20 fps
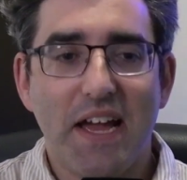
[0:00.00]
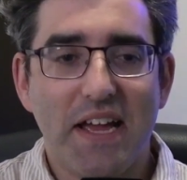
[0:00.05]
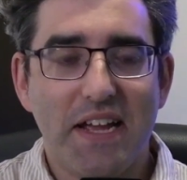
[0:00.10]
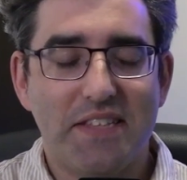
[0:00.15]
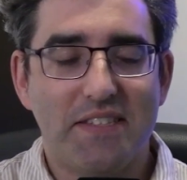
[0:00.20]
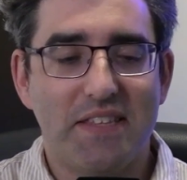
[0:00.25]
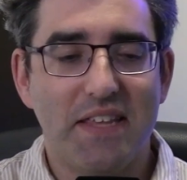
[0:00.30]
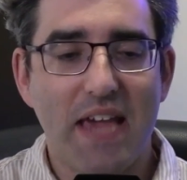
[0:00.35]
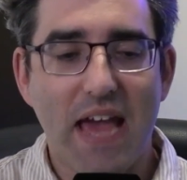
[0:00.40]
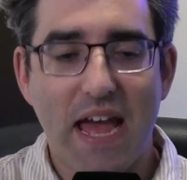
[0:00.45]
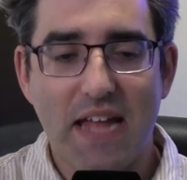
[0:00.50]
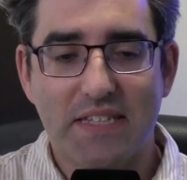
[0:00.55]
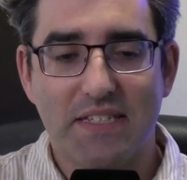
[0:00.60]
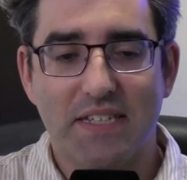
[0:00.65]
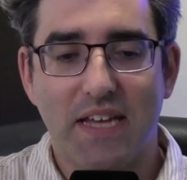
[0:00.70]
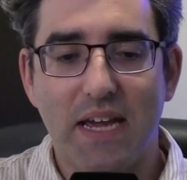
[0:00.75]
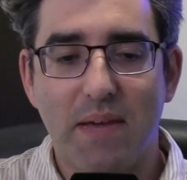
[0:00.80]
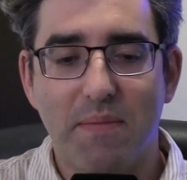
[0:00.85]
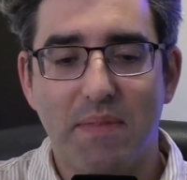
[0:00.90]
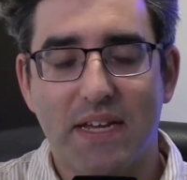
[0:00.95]
It's the
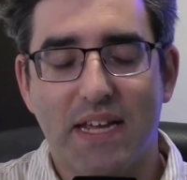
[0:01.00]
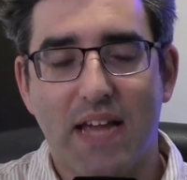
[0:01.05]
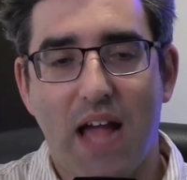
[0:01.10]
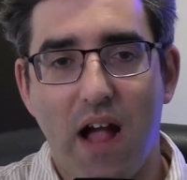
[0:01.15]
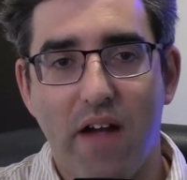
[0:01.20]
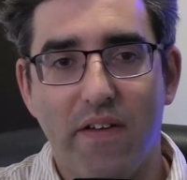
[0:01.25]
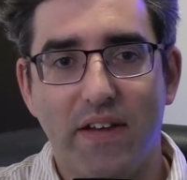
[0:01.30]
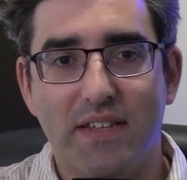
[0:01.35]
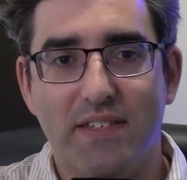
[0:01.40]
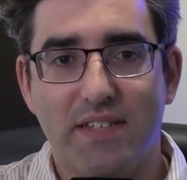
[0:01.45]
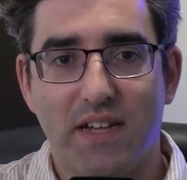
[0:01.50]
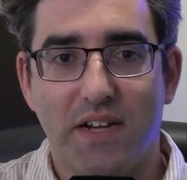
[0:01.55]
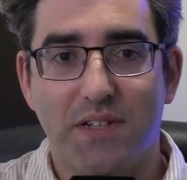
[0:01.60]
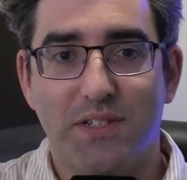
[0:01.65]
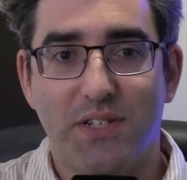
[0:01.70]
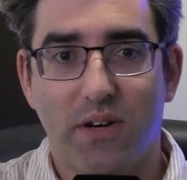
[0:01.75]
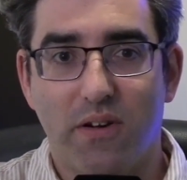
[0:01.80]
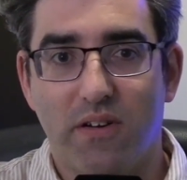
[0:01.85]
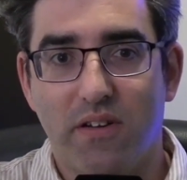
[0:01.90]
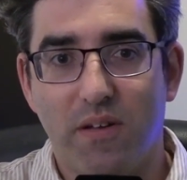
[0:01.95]
enzyme that carries
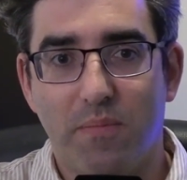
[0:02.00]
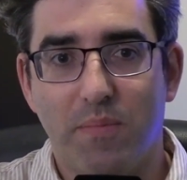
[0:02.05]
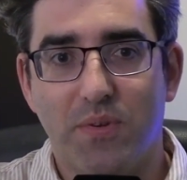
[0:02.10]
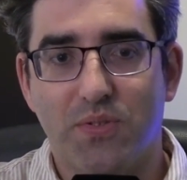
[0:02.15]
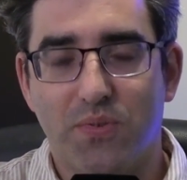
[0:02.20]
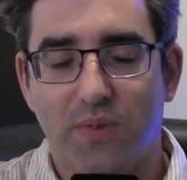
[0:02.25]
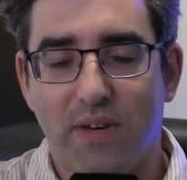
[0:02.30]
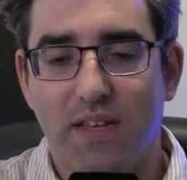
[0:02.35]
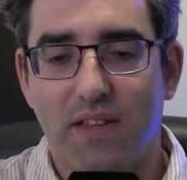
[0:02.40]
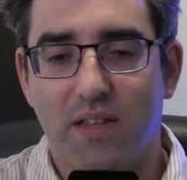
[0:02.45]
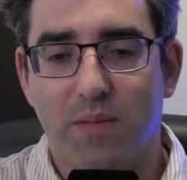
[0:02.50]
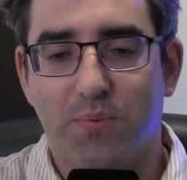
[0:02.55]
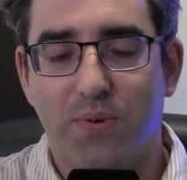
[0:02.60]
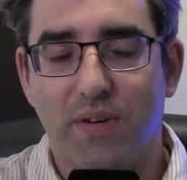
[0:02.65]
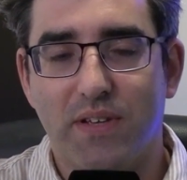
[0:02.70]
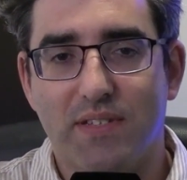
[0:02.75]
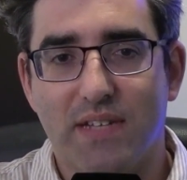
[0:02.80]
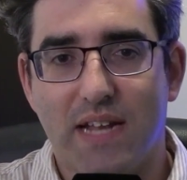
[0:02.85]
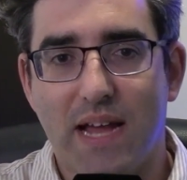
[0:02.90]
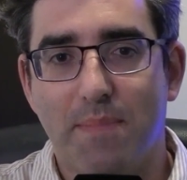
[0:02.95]
serotonin between the
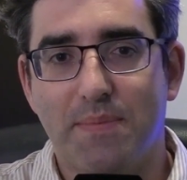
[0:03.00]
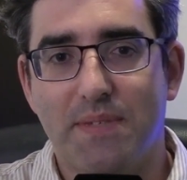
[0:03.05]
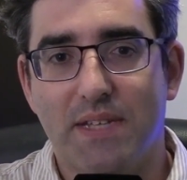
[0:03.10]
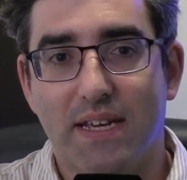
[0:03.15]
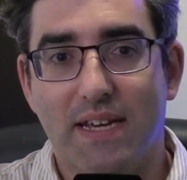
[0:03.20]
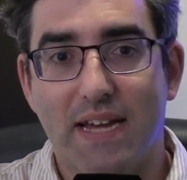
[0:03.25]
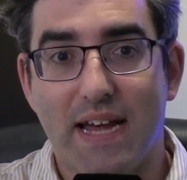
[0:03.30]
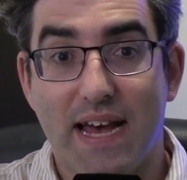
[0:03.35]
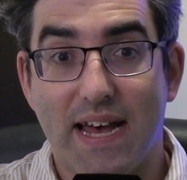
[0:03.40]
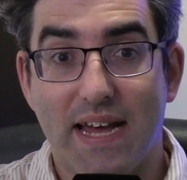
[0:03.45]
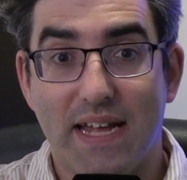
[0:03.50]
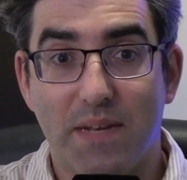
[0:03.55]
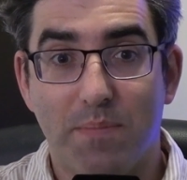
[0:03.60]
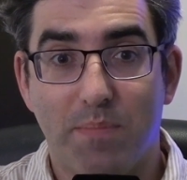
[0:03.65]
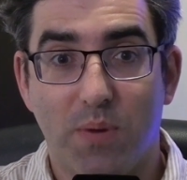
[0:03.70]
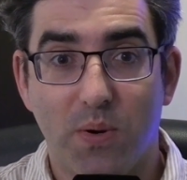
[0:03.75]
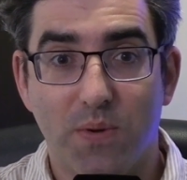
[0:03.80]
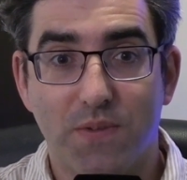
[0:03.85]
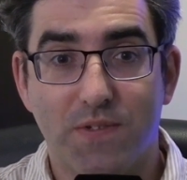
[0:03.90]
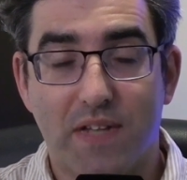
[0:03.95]
presynaptic
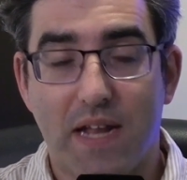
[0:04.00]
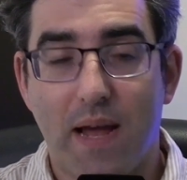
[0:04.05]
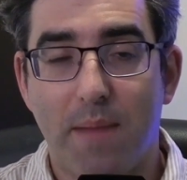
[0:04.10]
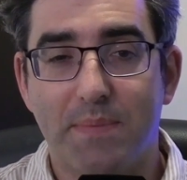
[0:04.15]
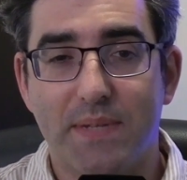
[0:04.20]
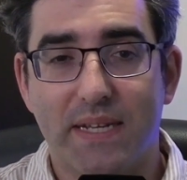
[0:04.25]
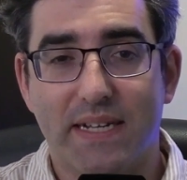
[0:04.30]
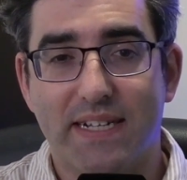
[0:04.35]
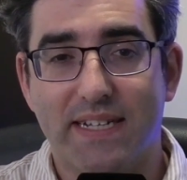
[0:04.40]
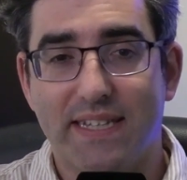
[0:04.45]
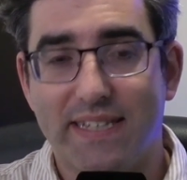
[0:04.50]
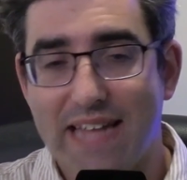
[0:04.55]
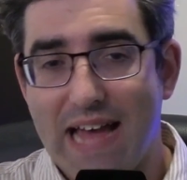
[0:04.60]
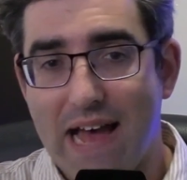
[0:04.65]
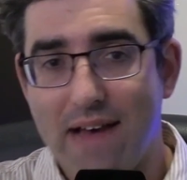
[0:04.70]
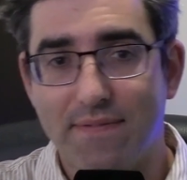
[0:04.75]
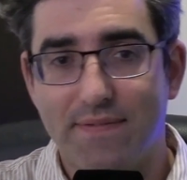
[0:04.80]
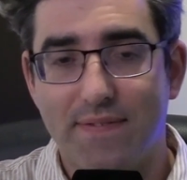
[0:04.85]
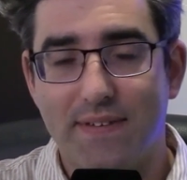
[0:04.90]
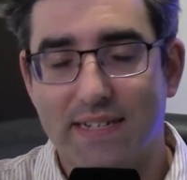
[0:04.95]
and postsynaptic
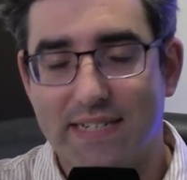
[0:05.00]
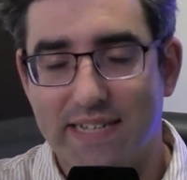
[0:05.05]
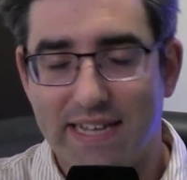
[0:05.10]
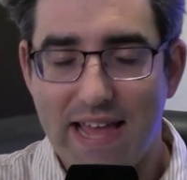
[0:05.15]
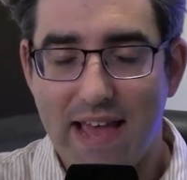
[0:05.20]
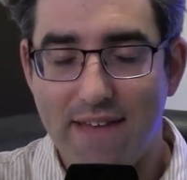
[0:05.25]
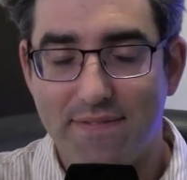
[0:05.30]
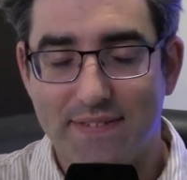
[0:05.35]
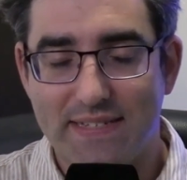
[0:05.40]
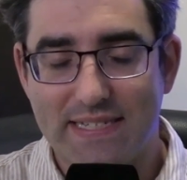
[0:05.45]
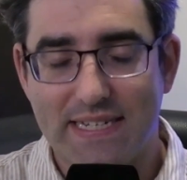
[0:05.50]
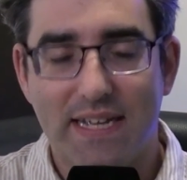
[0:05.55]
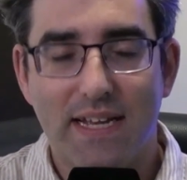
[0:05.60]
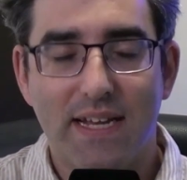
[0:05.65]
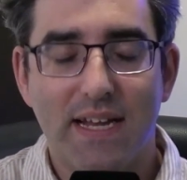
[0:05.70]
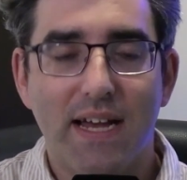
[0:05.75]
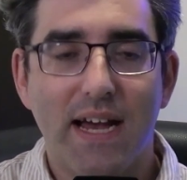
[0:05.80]
cleft,